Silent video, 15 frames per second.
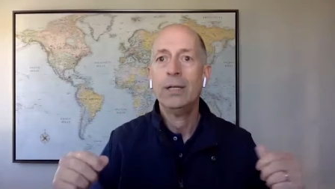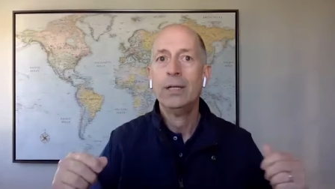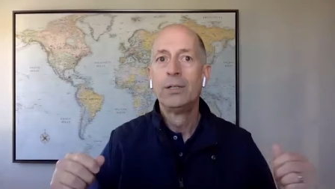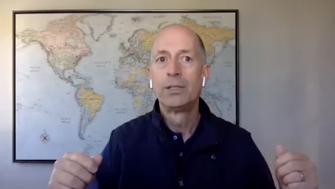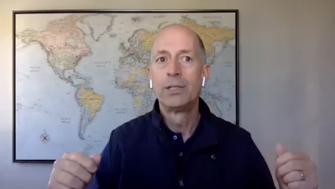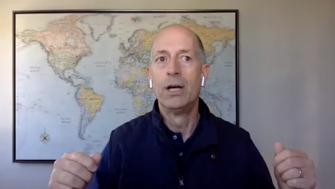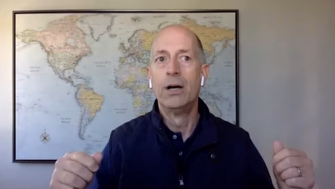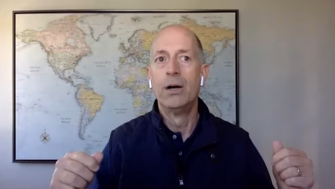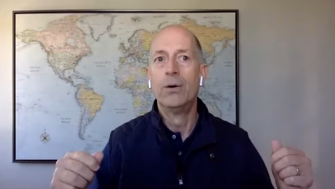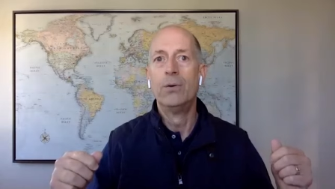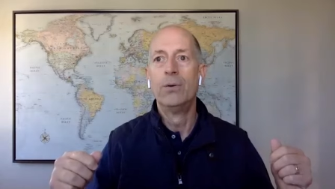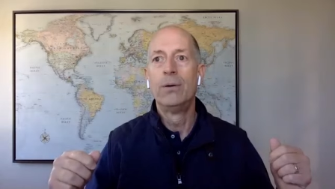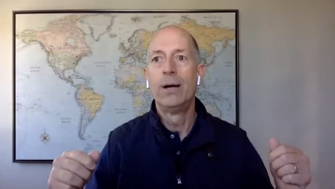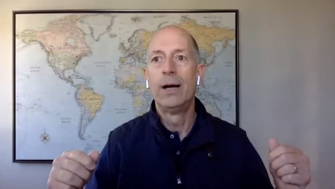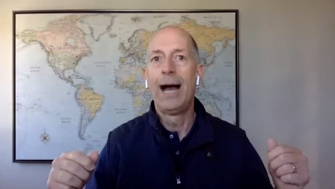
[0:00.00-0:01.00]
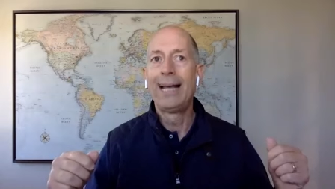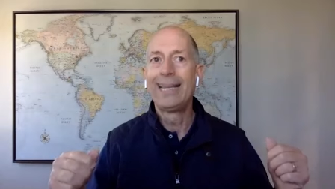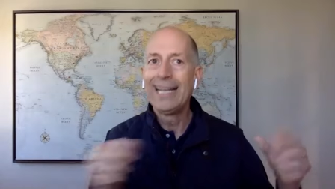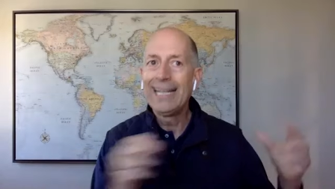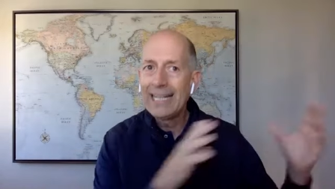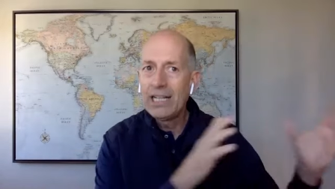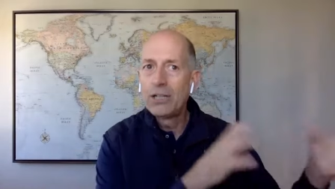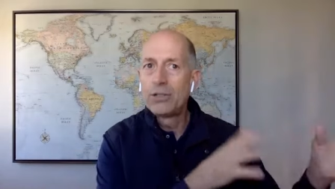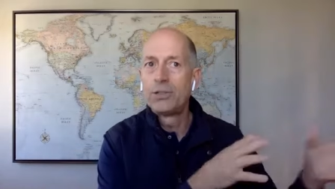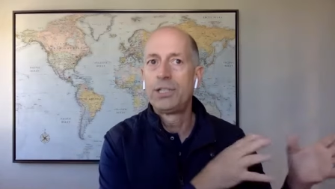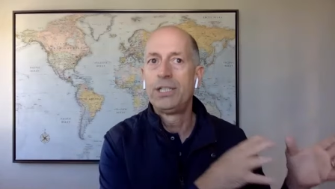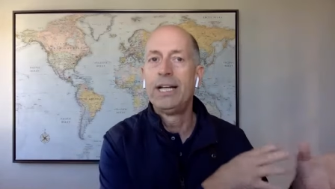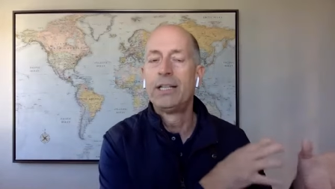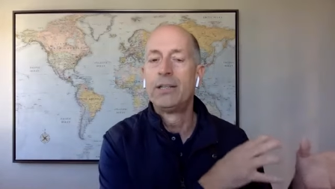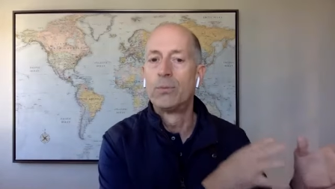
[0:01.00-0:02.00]
so i think they
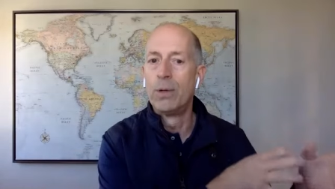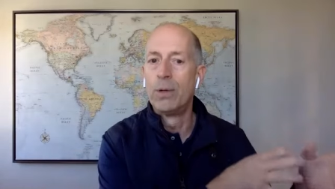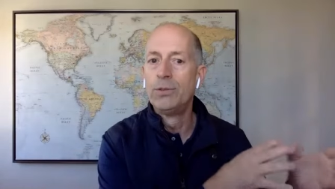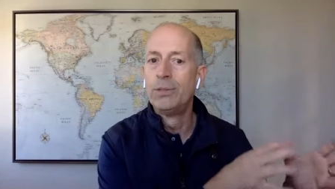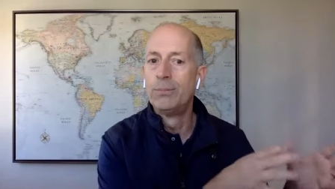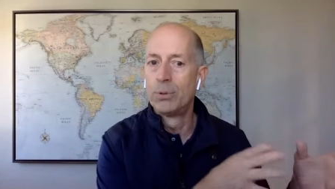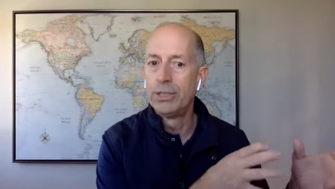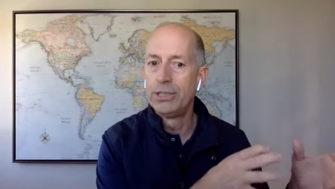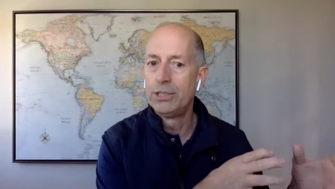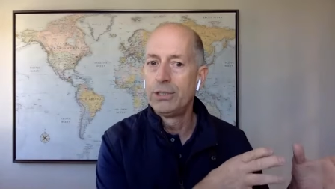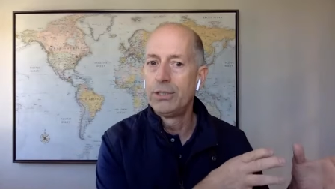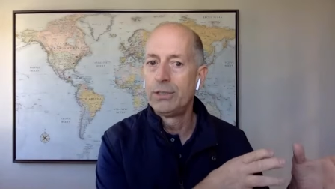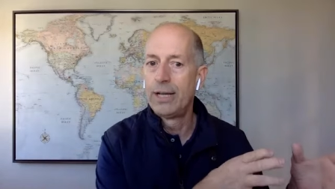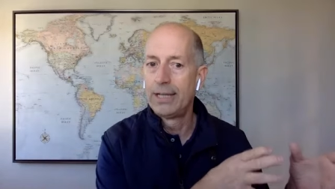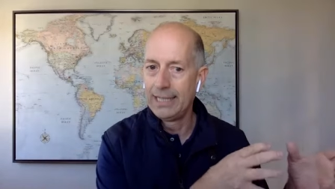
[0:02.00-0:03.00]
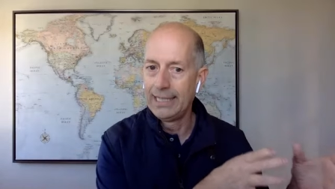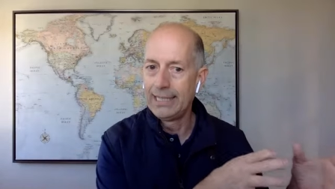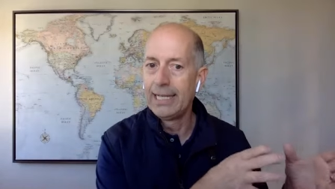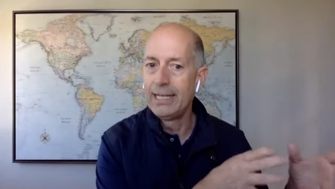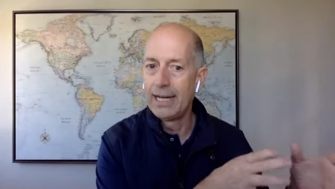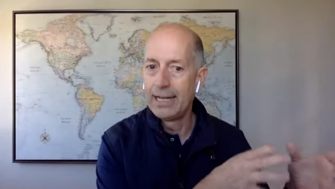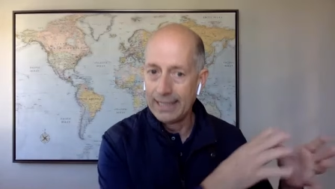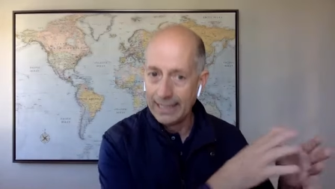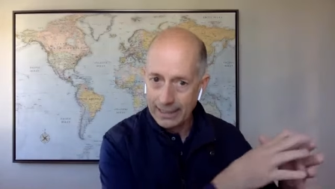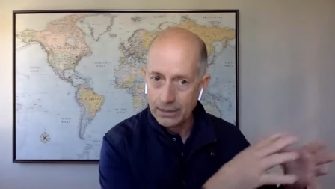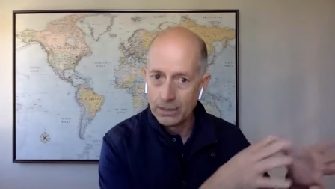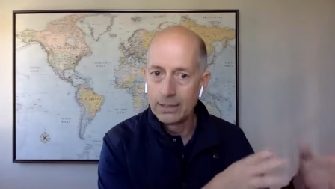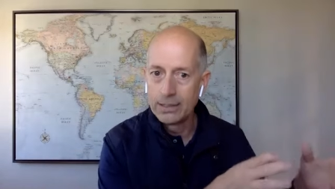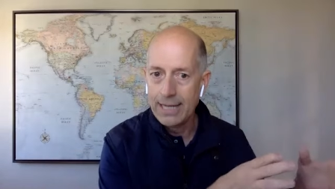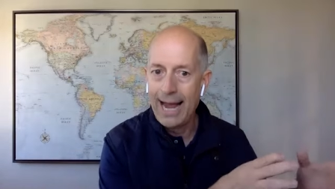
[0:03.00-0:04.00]
understand the roads and bridges i think they i think
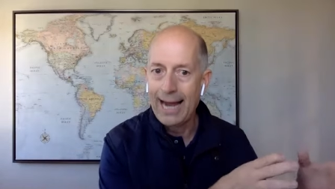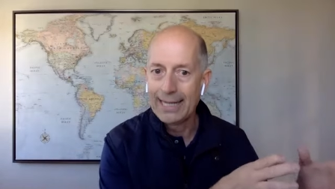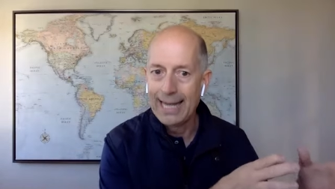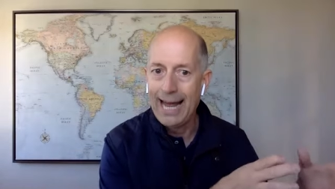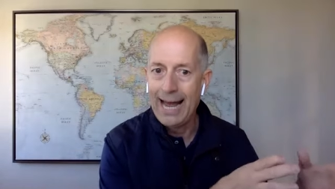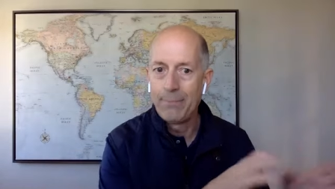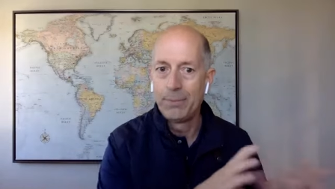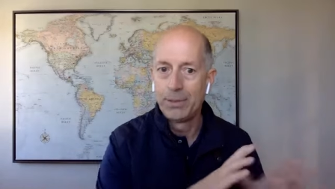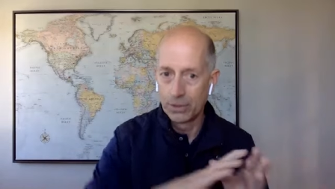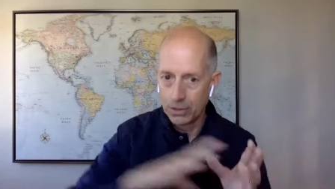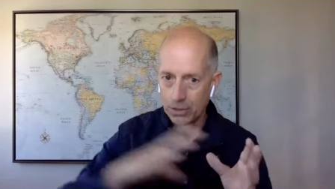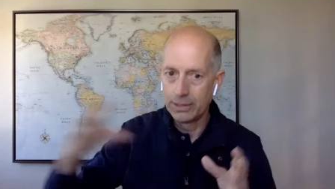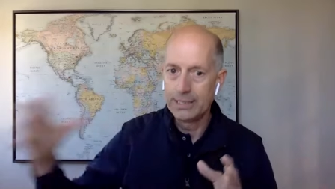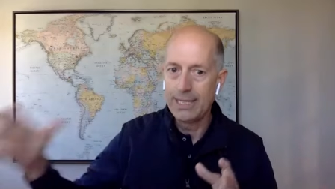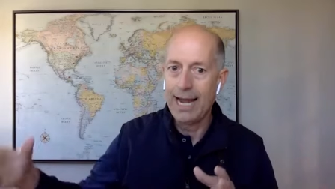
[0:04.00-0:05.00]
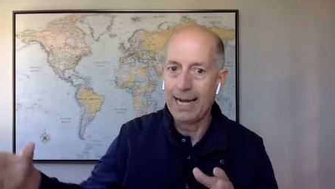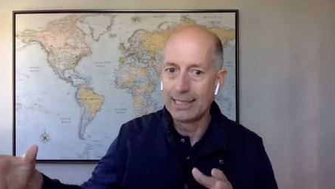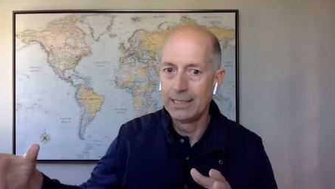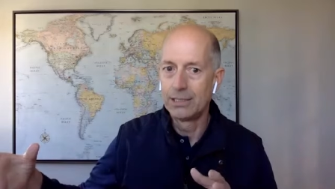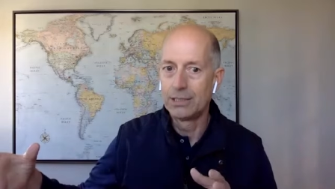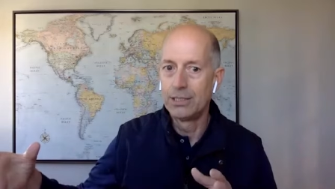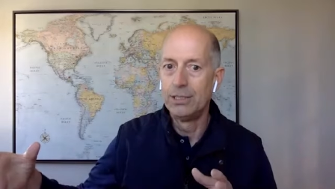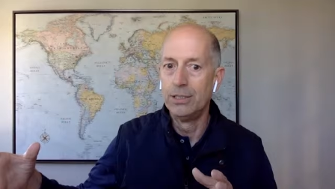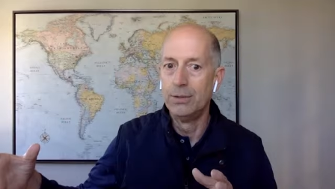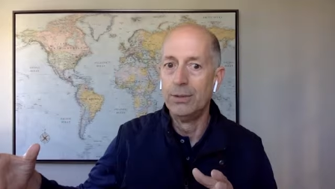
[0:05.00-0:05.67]
they'll attack that but they're going to attack this too